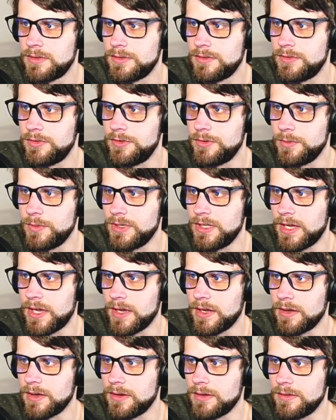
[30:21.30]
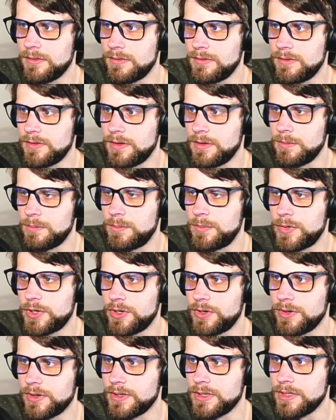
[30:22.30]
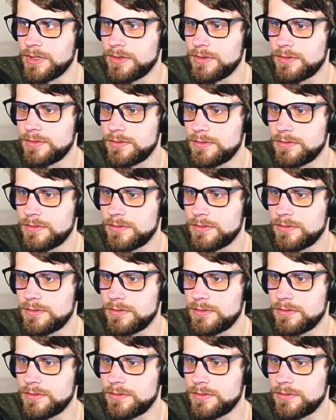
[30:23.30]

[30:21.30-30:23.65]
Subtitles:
Do we have a Bury?